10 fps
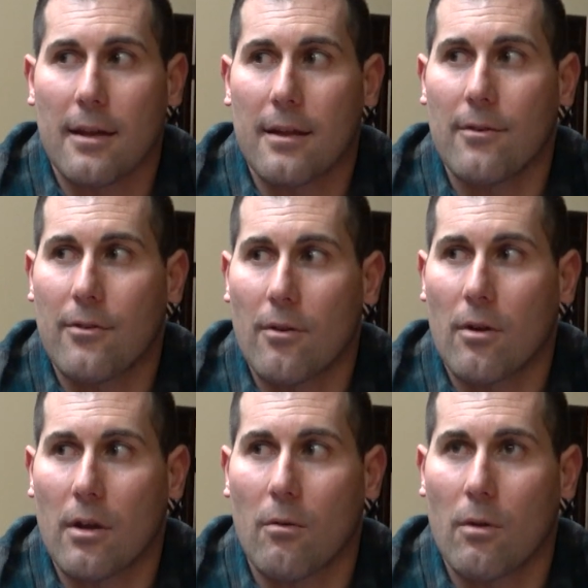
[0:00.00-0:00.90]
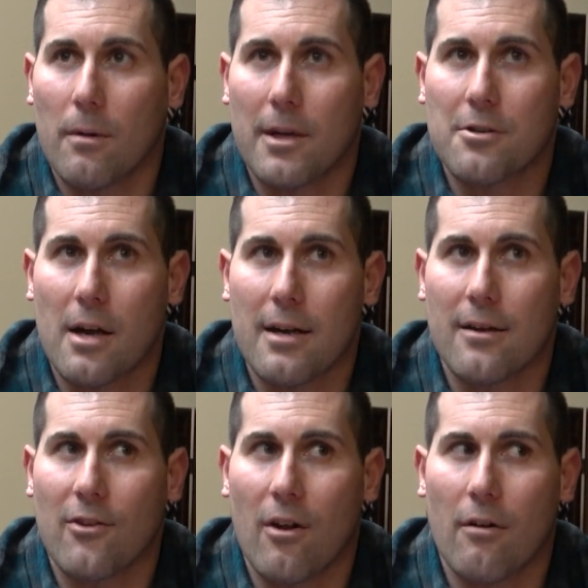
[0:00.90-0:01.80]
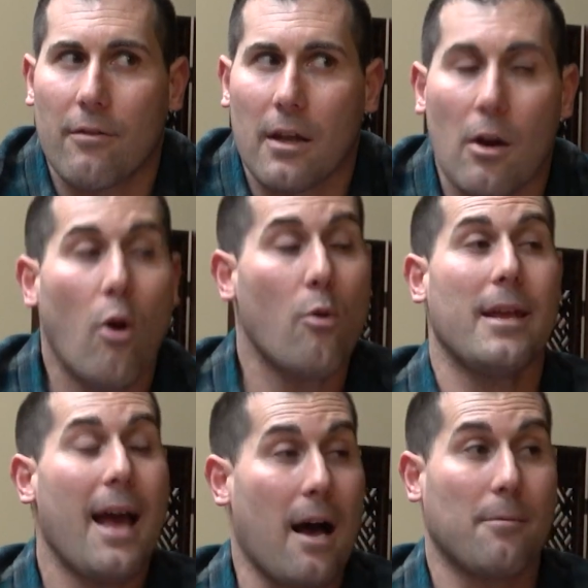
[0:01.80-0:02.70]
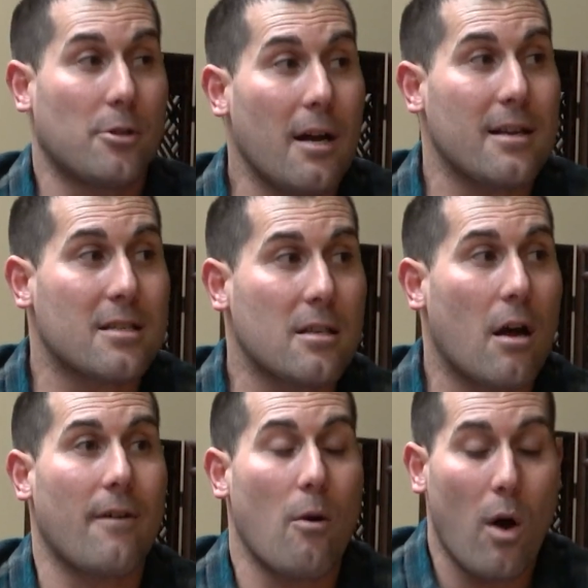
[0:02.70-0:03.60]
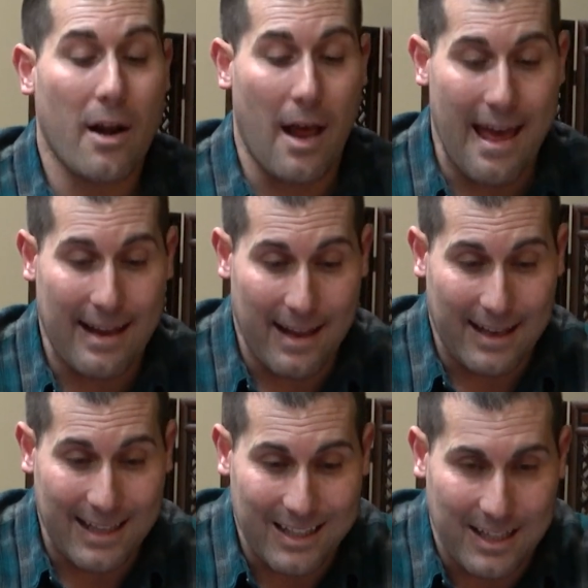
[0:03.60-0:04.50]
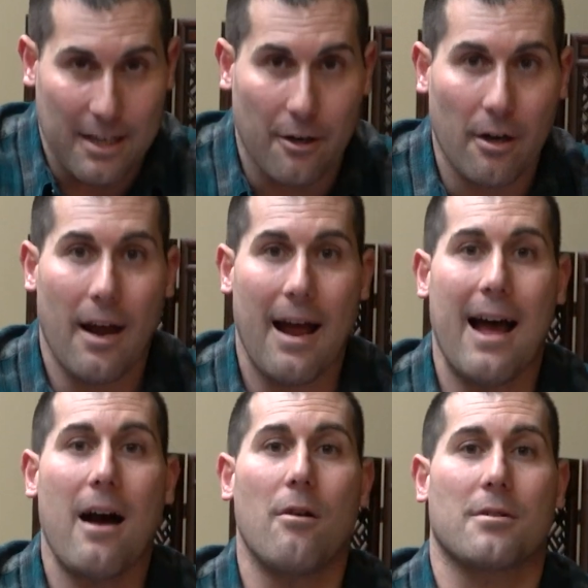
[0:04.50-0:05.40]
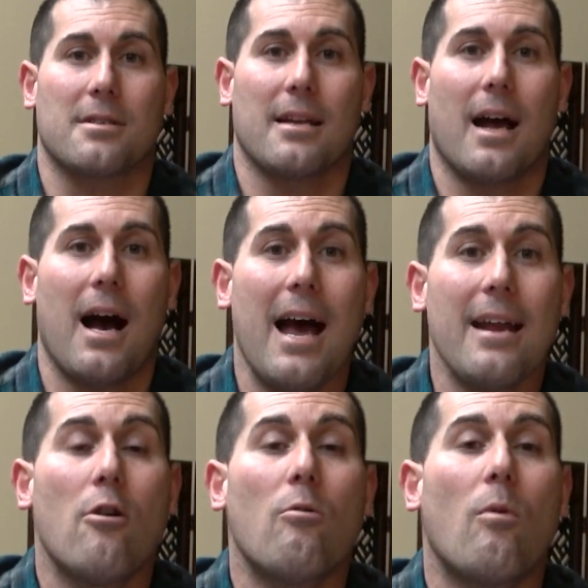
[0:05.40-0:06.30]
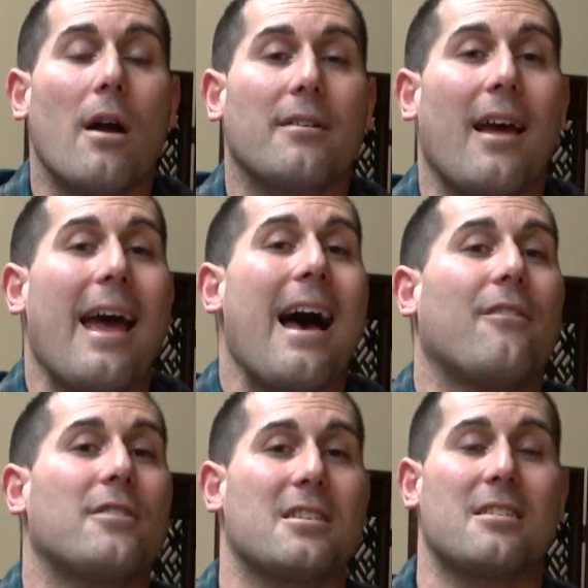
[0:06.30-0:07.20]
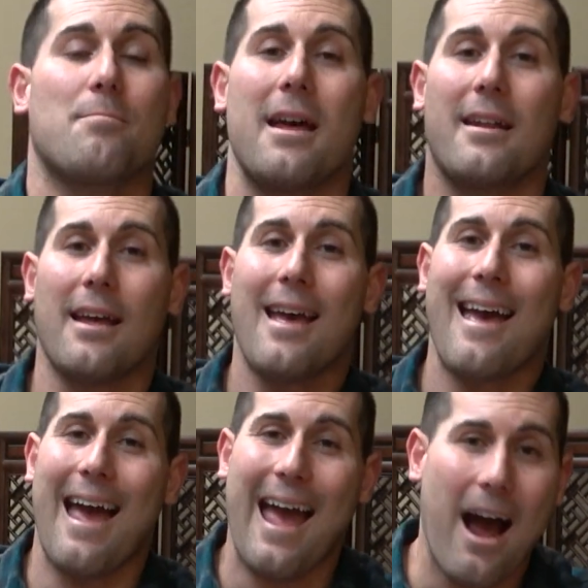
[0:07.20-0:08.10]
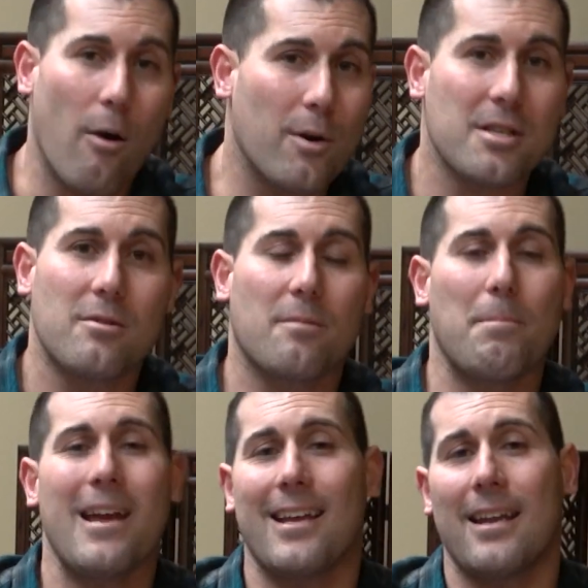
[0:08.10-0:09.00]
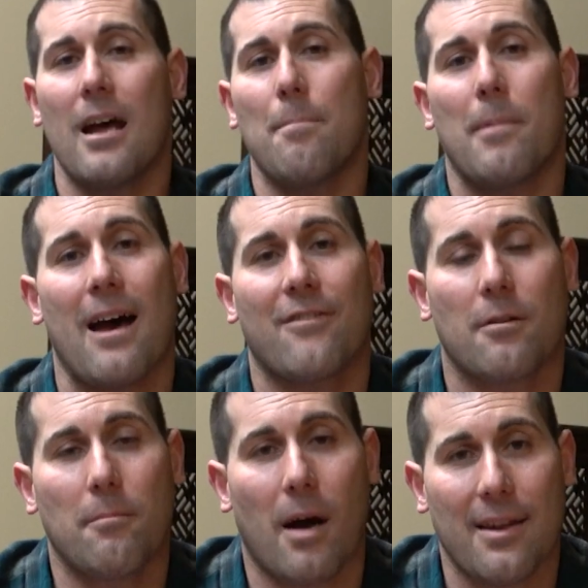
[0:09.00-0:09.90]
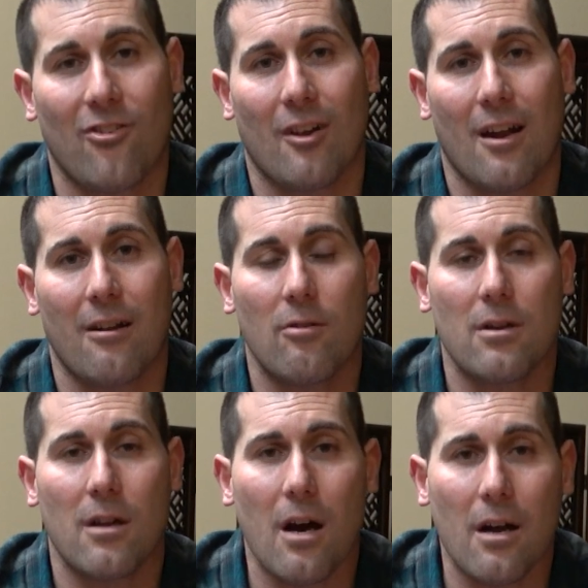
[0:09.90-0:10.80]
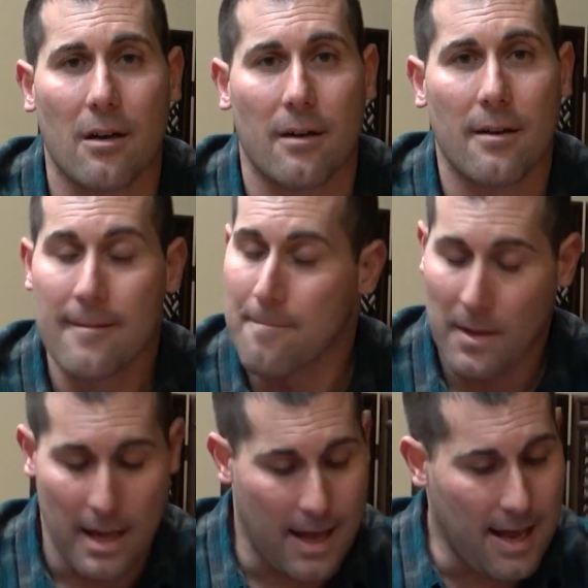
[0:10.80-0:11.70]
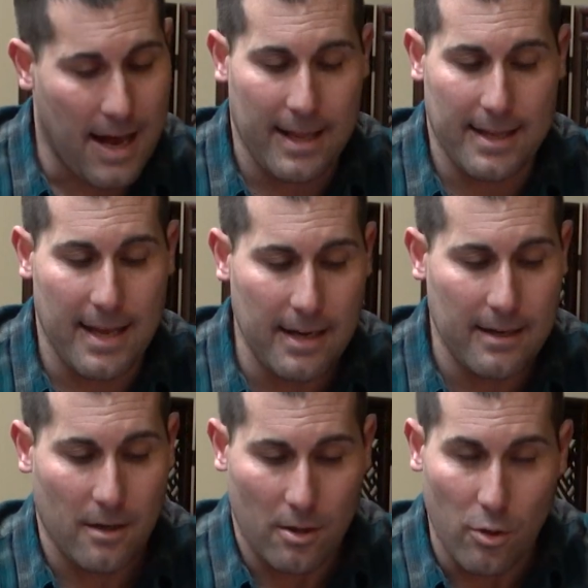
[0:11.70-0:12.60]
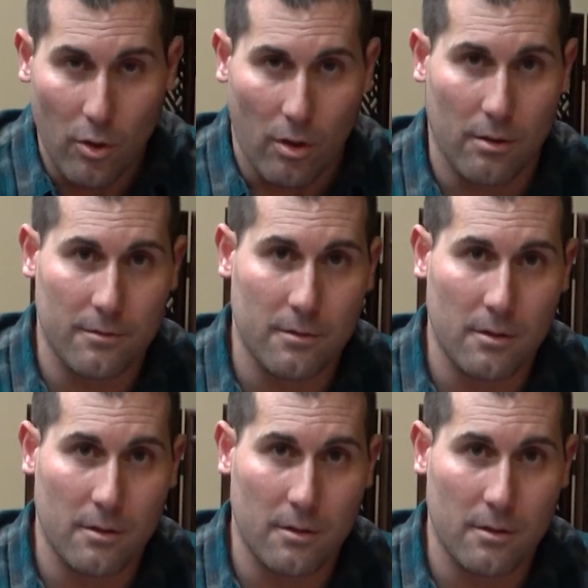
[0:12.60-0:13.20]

is, okay, what am I trying to solve again? Oh, yeah, I want a cleaner house, and I don't want to have to spend hours picking up after my son or daughter. Hey, I get it. Cool.